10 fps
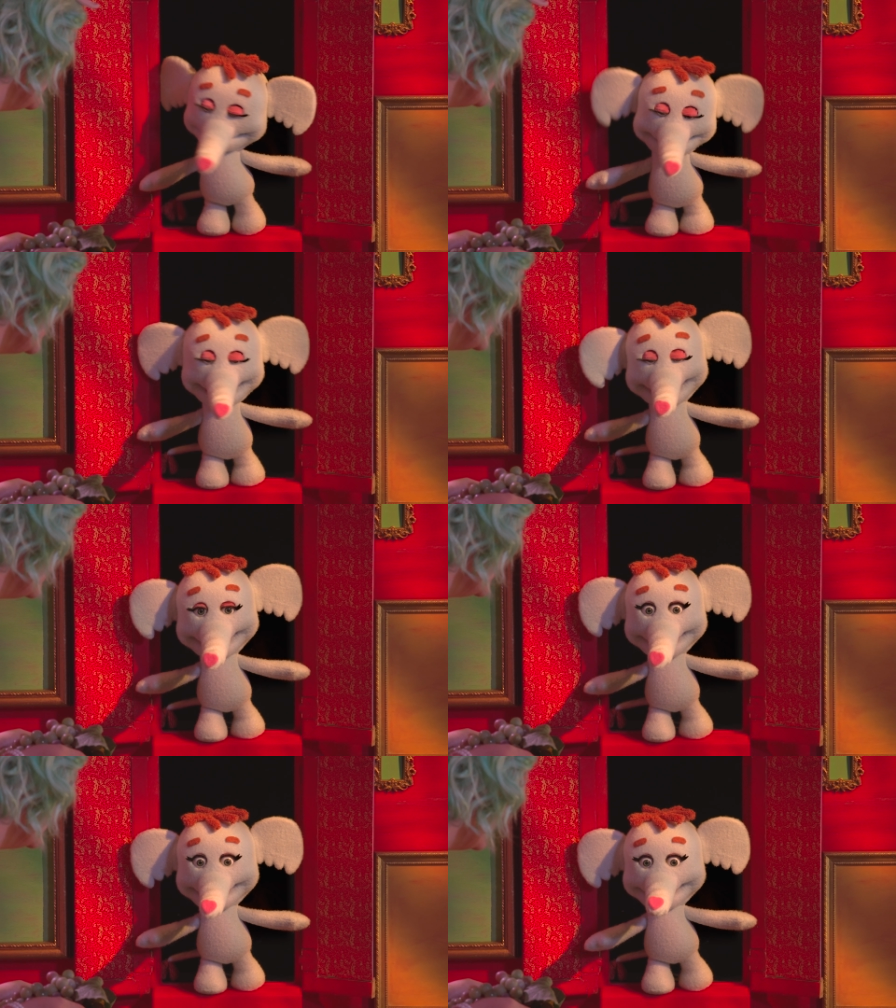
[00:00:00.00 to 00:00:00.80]

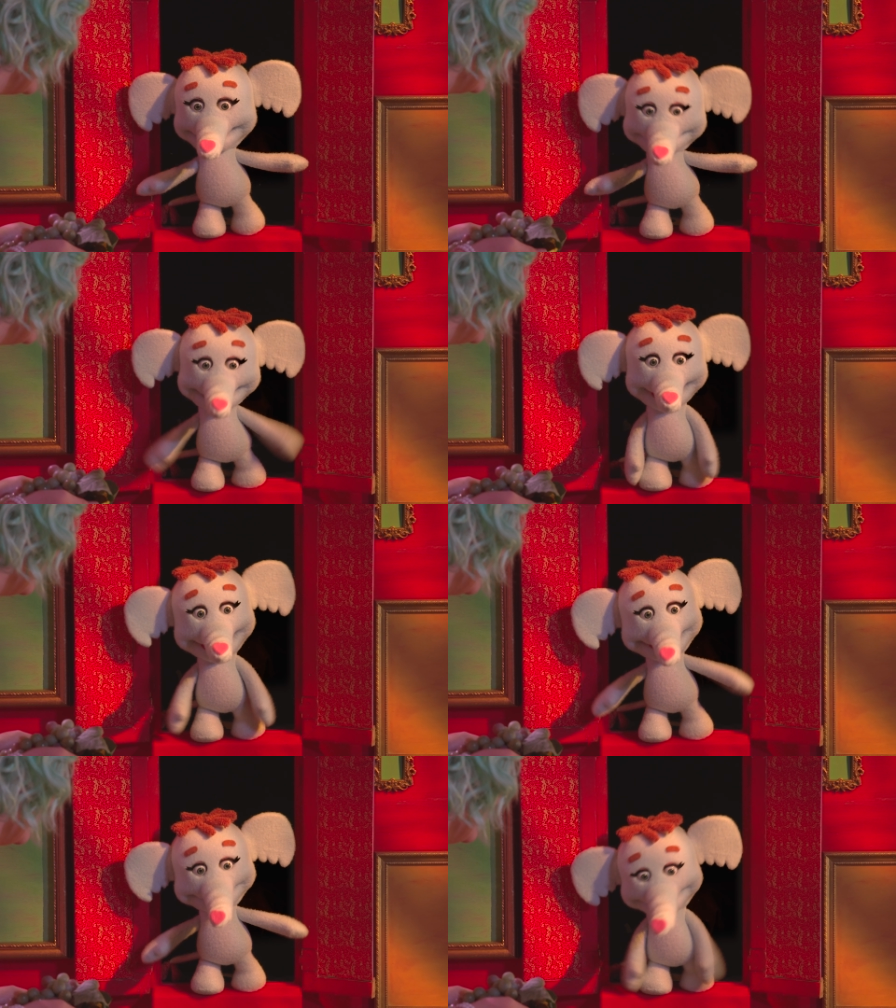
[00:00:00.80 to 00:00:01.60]
Oh,
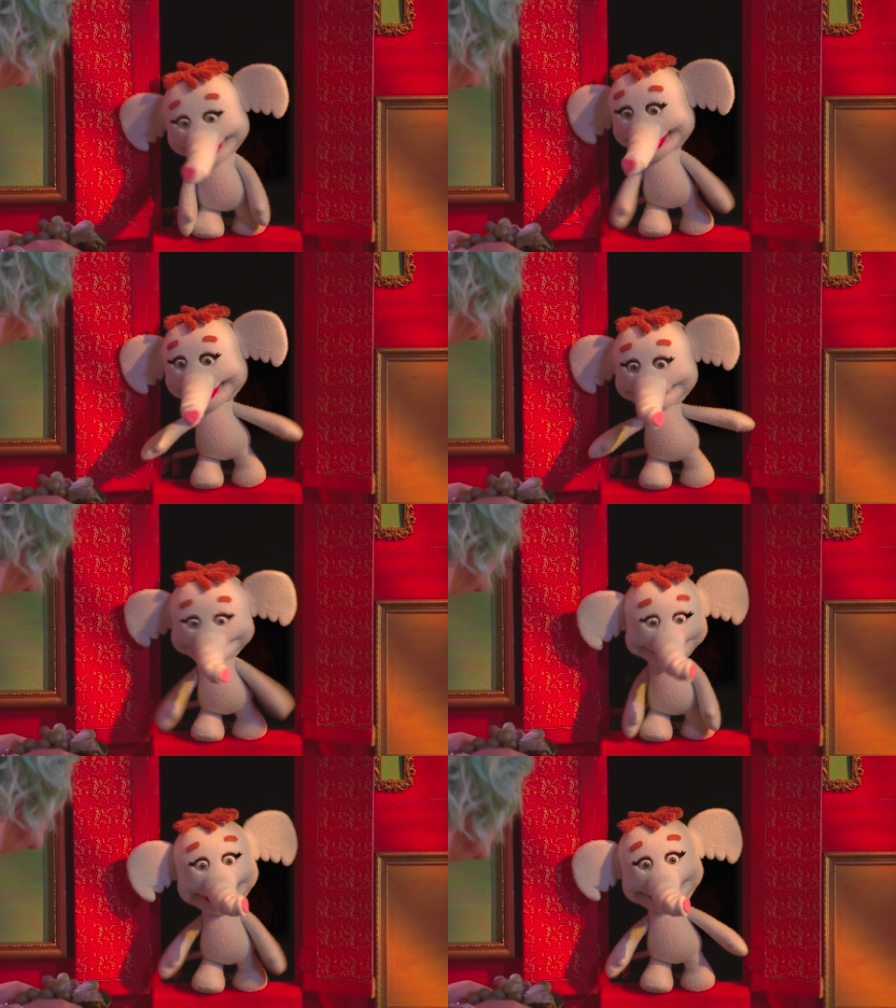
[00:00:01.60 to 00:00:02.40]
I love
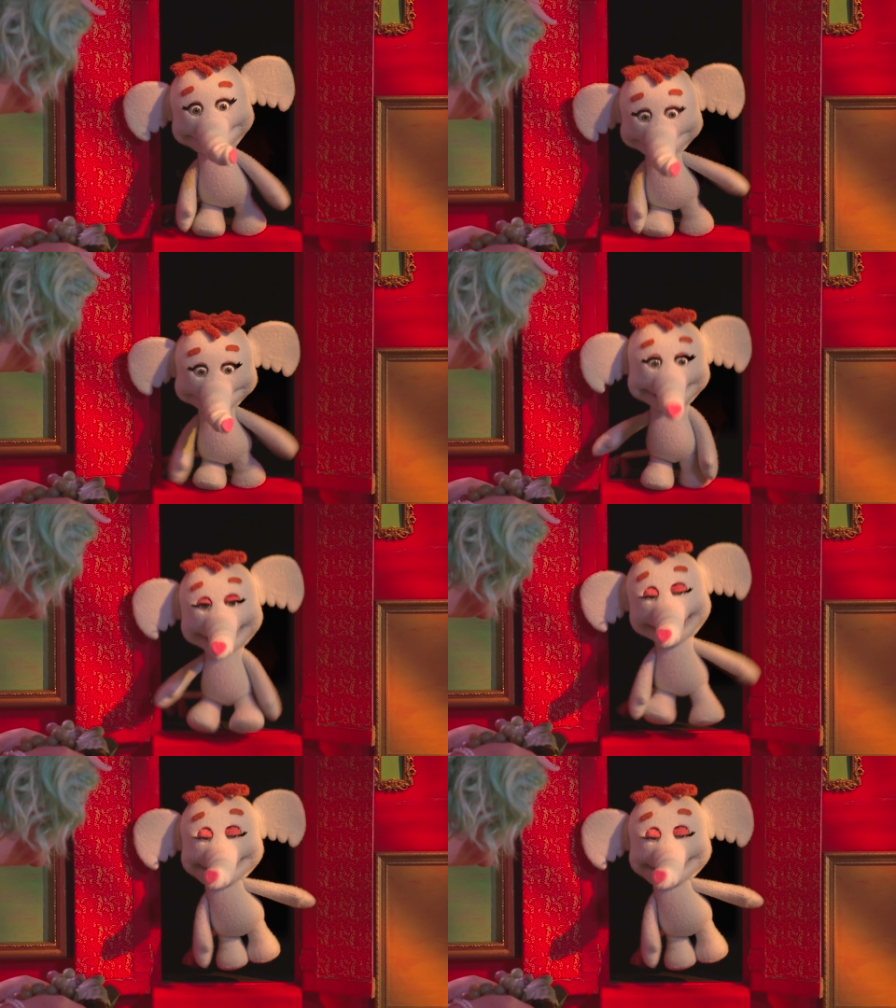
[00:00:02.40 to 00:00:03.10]
surprises.